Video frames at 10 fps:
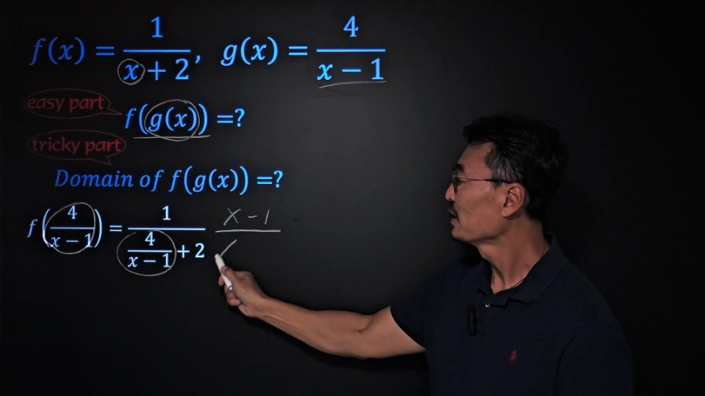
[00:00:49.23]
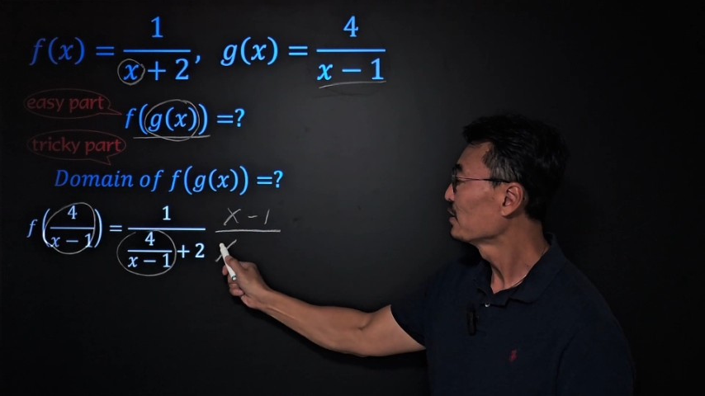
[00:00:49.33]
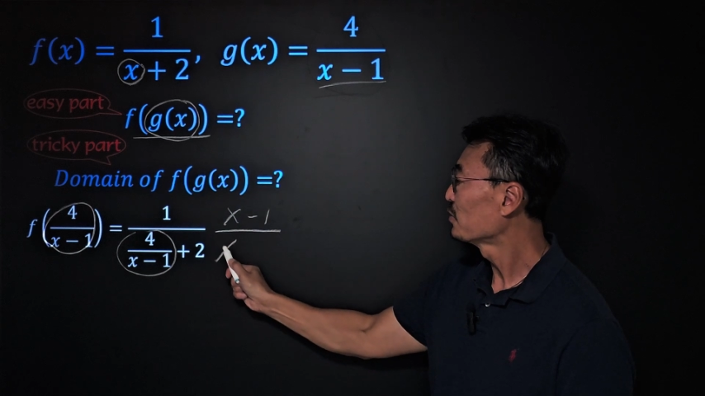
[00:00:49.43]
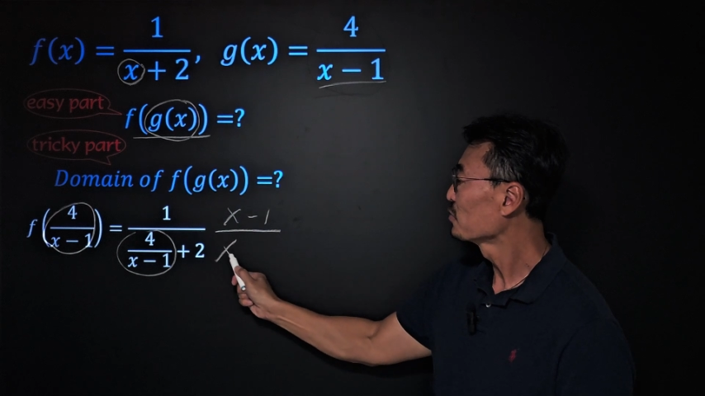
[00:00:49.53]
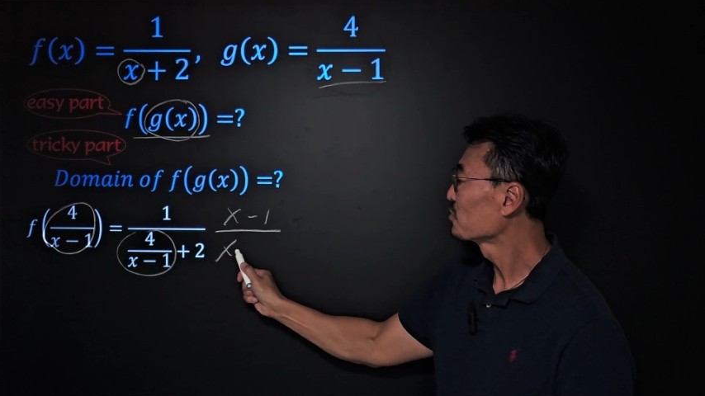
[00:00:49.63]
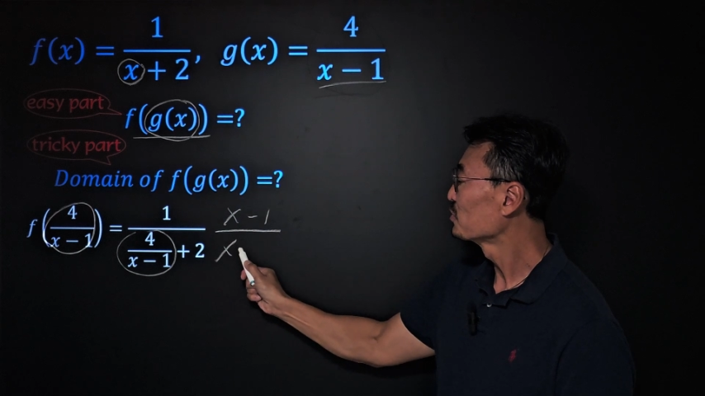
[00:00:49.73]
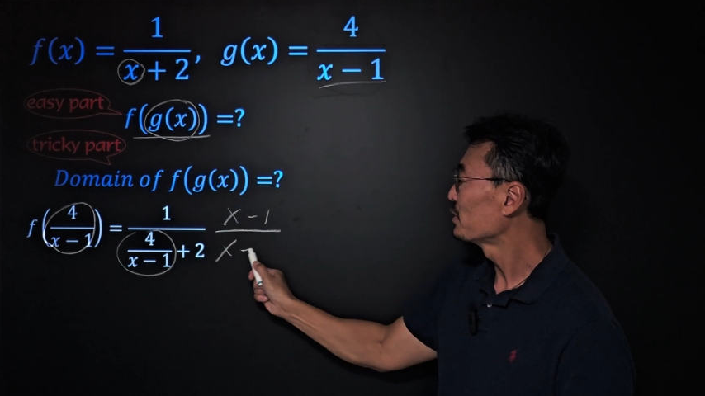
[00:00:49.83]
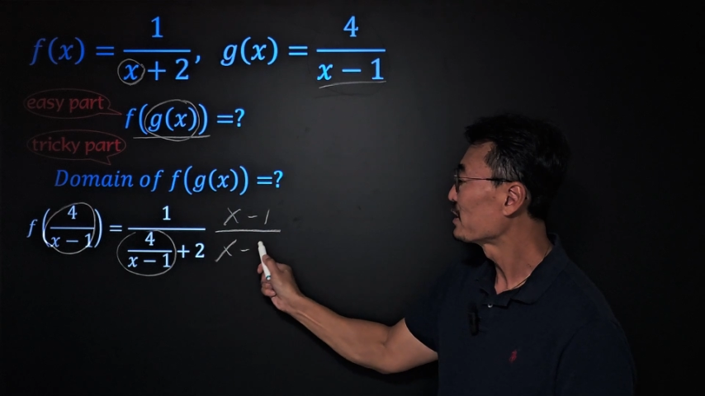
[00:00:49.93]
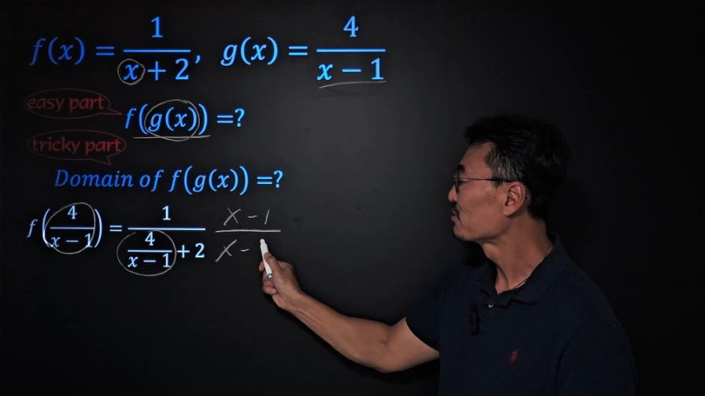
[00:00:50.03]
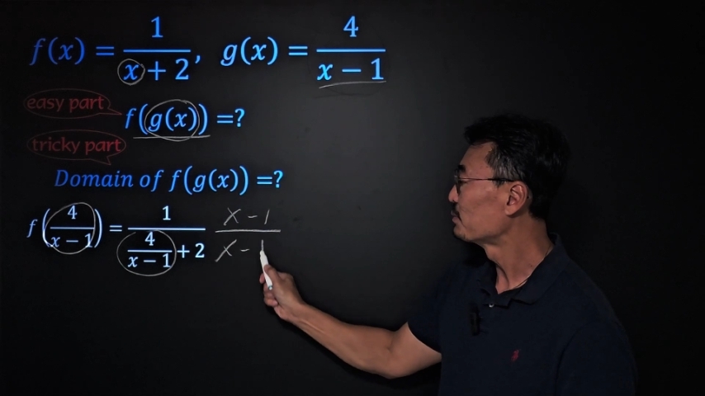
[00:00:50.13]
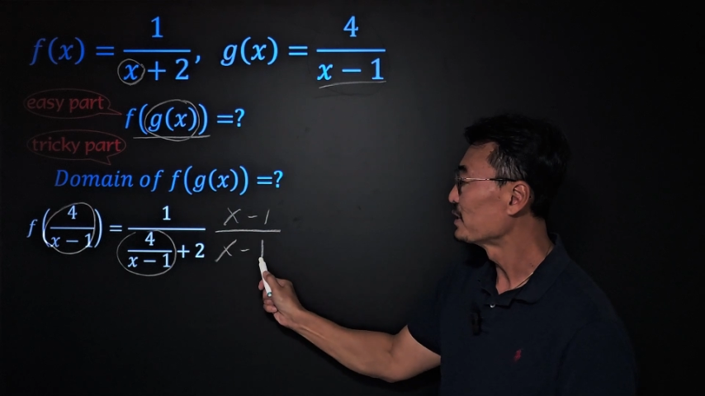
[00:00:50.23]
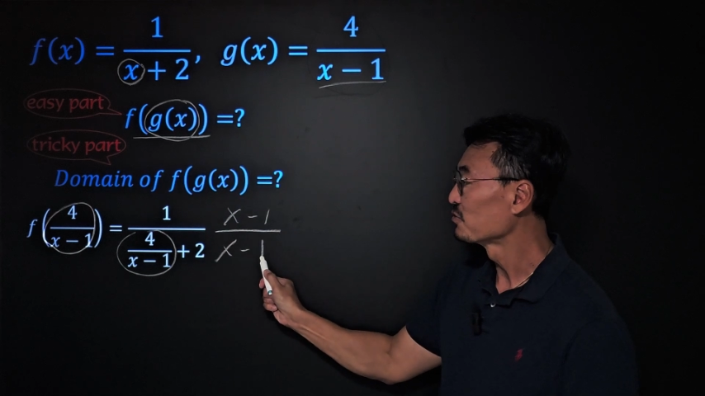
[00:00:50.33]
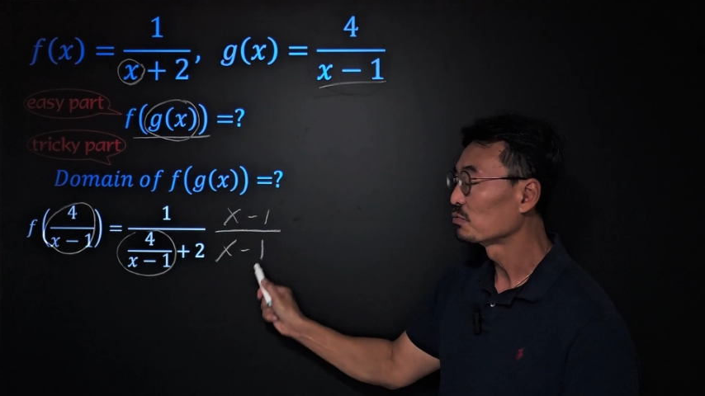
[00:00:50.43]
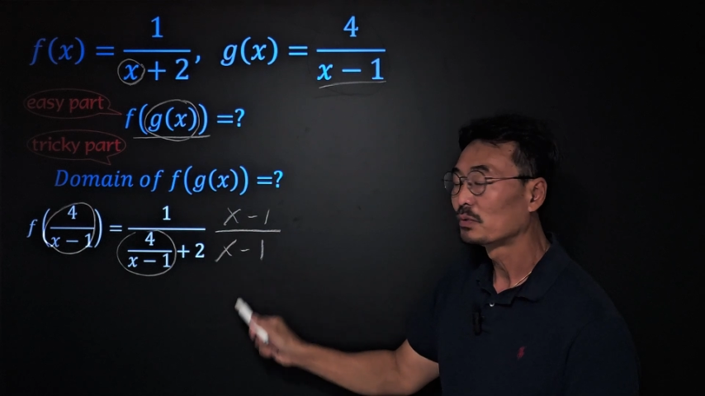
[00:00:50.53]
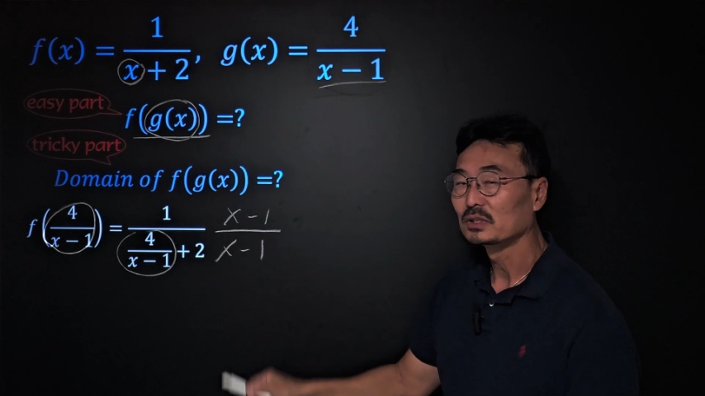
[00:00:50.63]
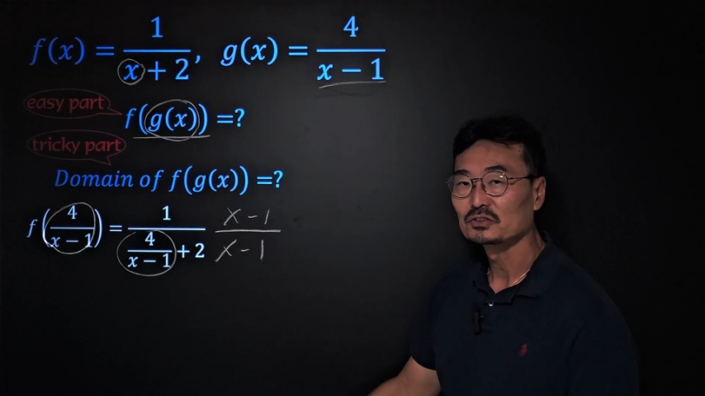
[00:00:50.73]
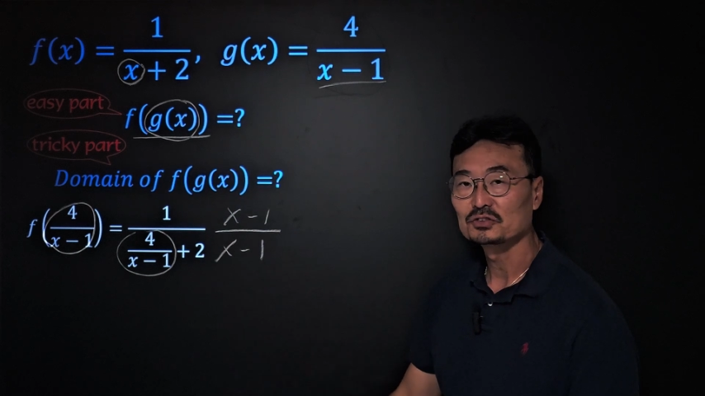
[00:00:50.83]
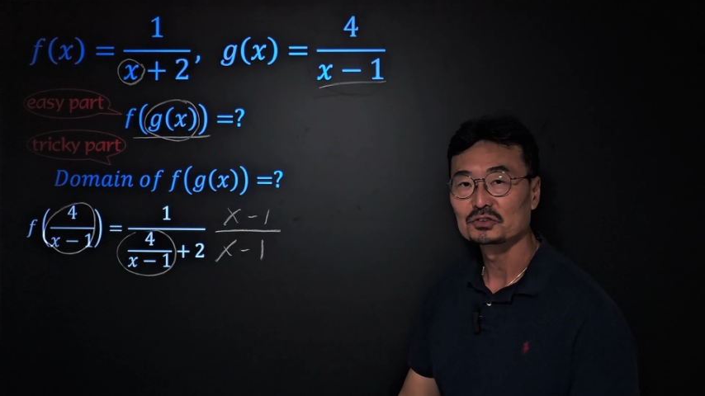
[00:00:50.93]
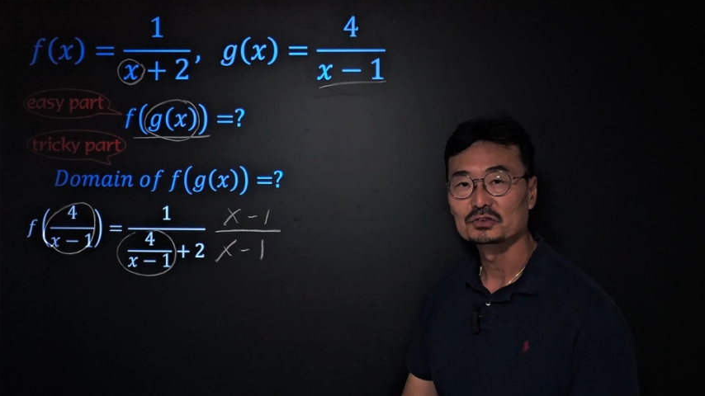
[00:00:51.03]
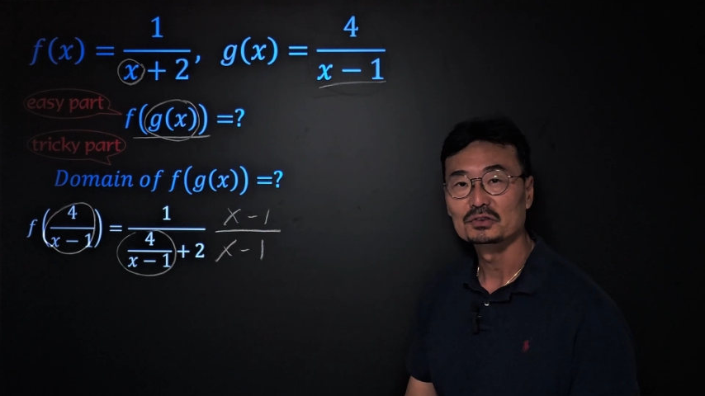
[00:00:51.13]
and also x minus 1
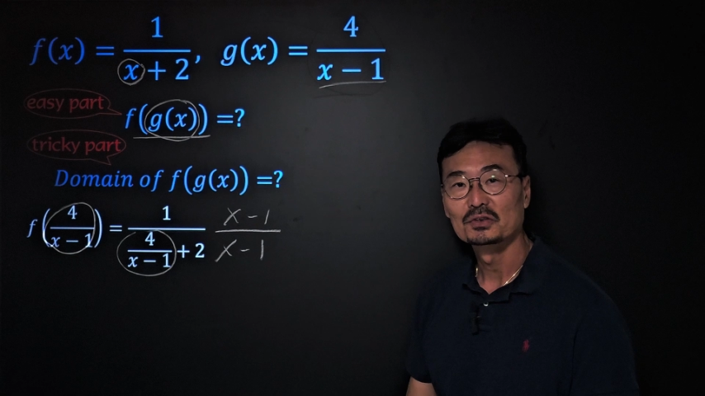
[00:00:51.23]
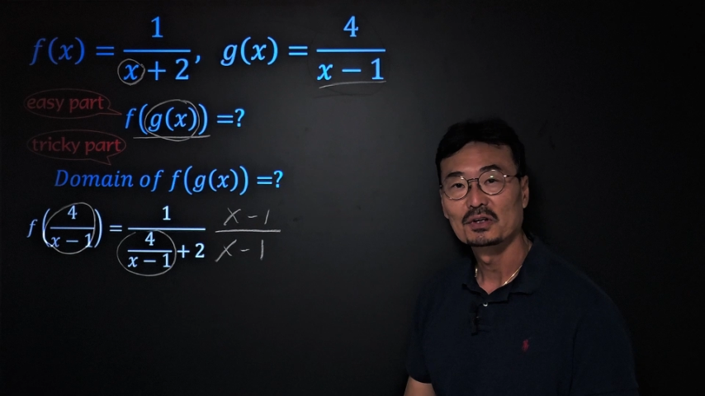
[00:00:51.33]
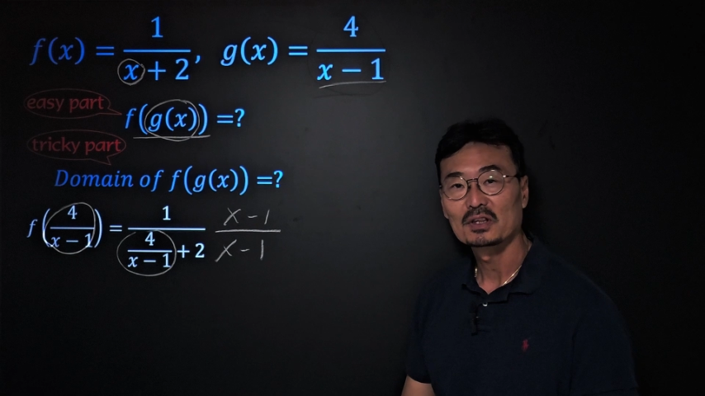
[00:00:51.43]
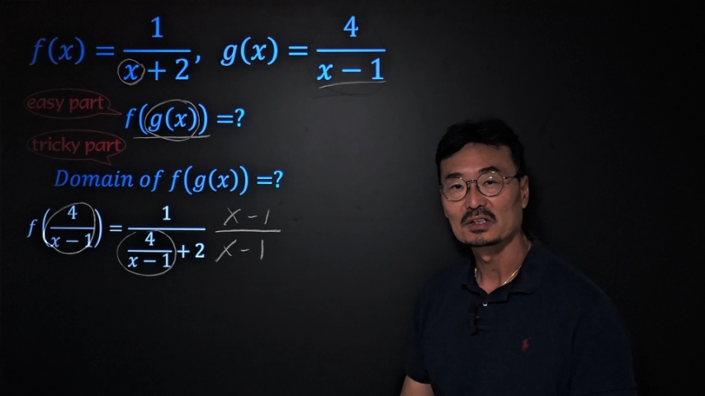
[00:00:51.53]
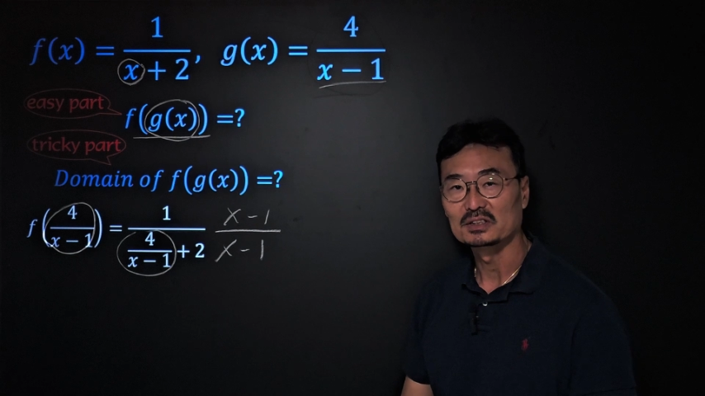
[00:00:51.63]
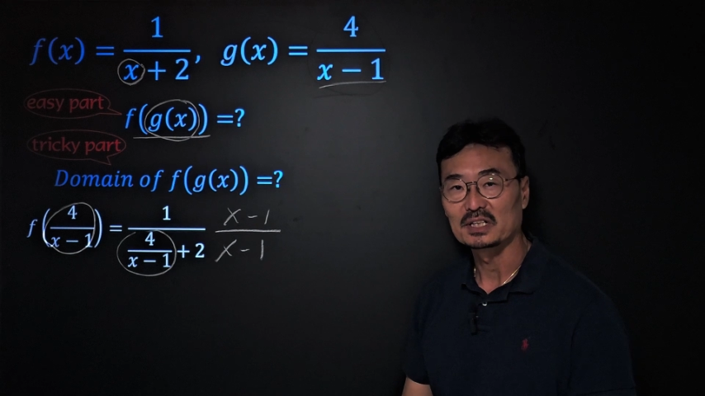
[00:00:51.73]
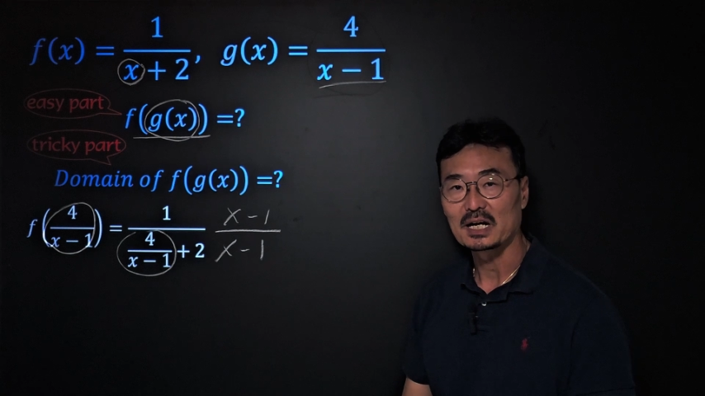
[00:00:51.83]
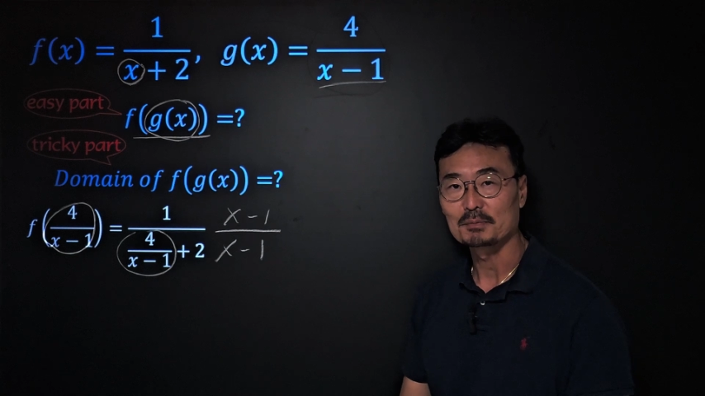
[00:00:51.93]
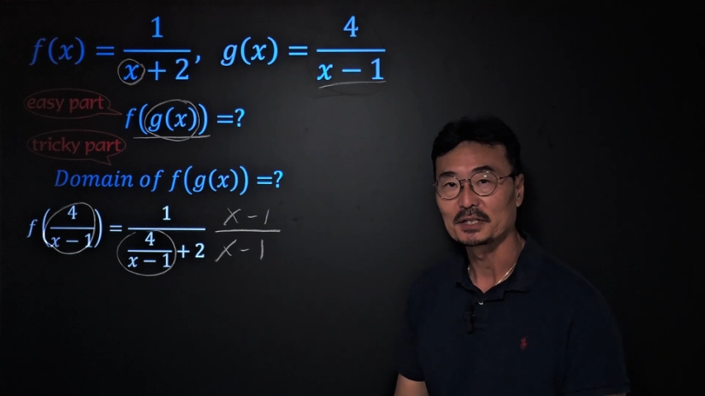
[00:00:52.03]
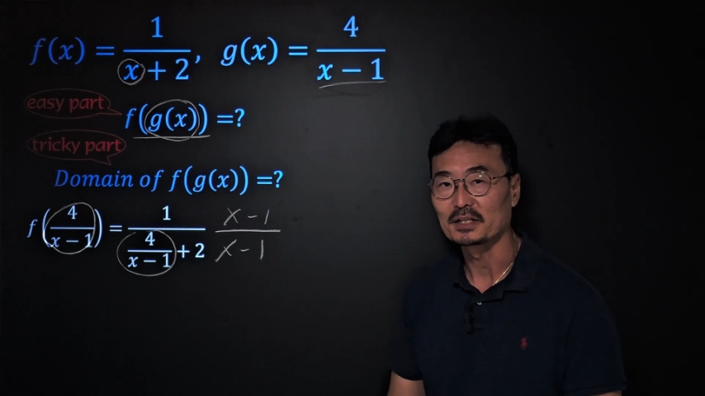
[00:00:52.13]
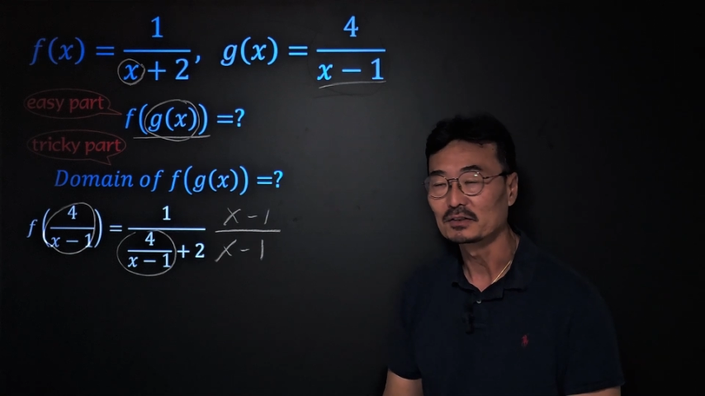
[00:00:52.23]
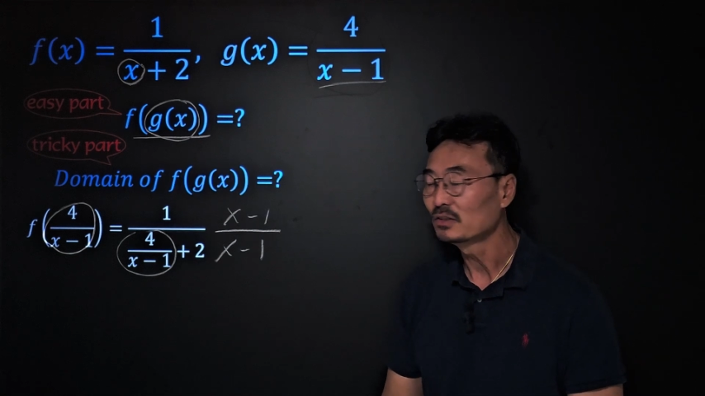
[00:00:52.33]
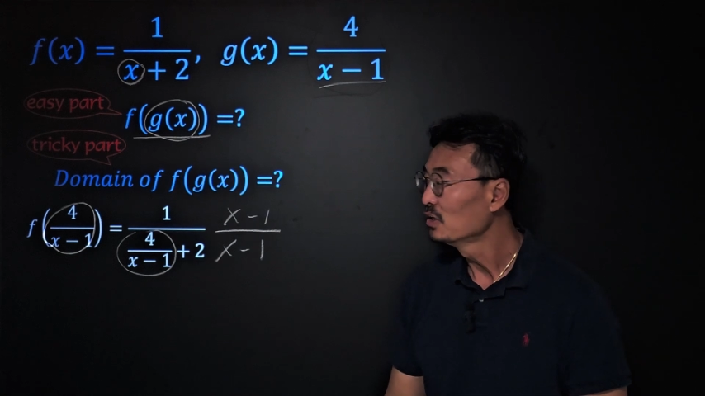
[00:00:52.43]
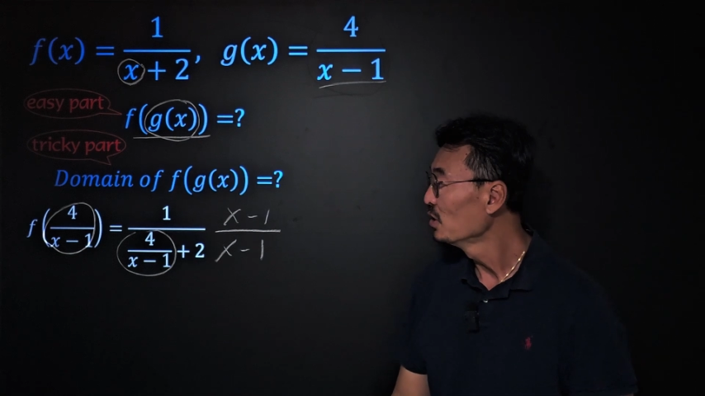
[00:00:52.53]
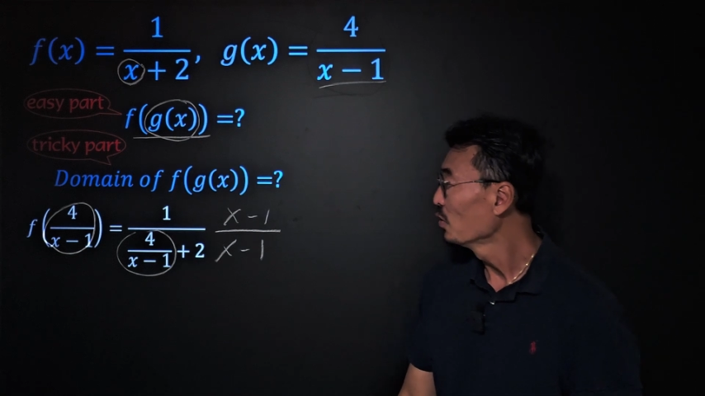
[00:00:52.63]
to the denominator,